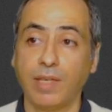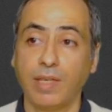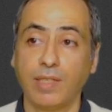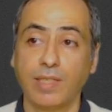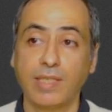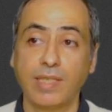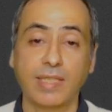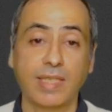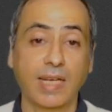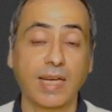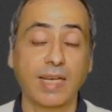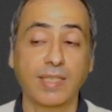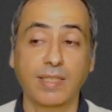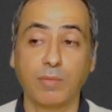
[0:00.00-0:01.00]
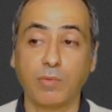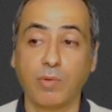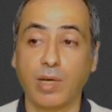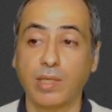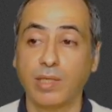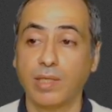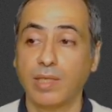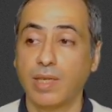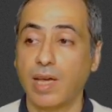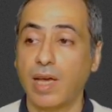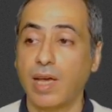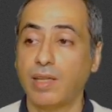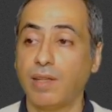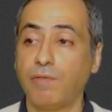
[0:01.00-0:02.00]
This is the custom one.
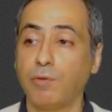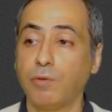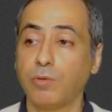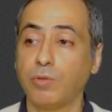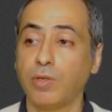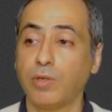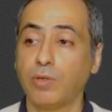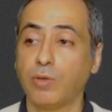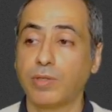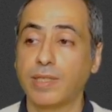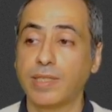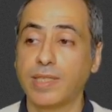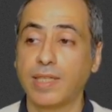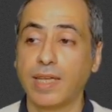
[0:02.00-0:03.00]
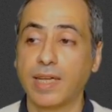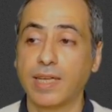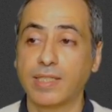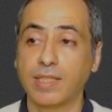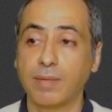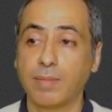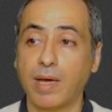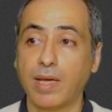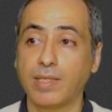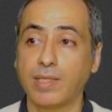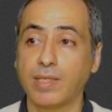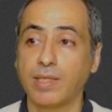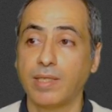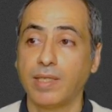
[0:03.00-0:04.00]
And if you notice in the
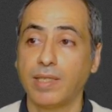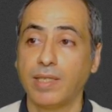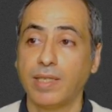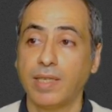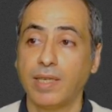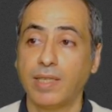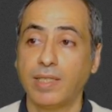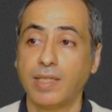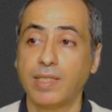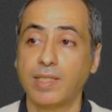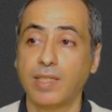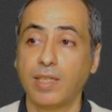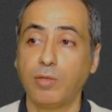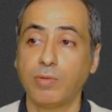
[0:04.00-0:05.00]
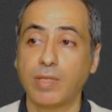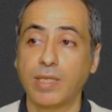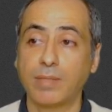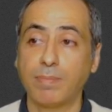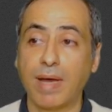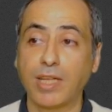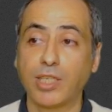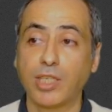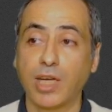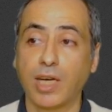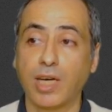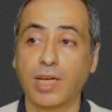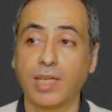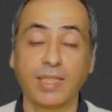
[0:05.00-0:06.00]
customize, it uses
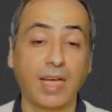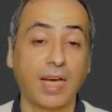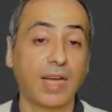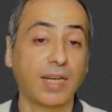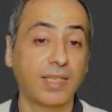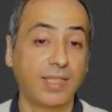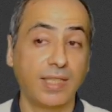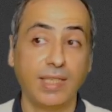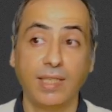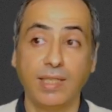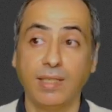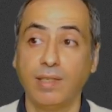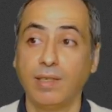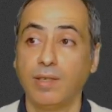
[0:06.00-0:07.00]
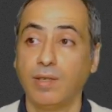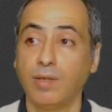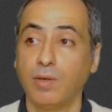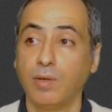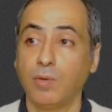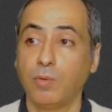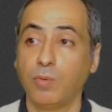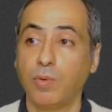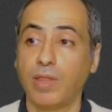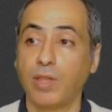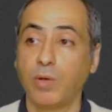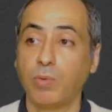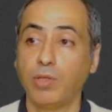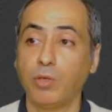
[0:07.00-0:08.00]
Matcha Dark Sea with
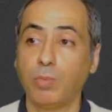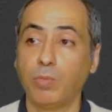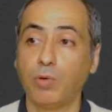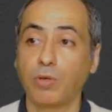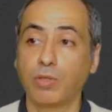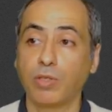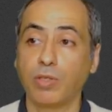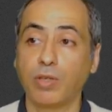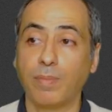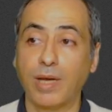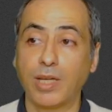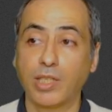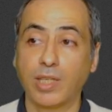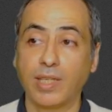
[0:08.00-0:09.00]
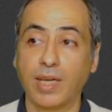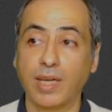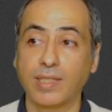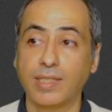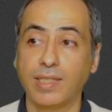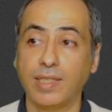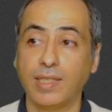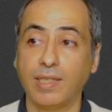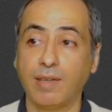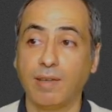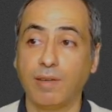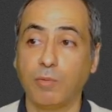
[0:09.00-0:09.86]
the window border Matcha Dark Sea.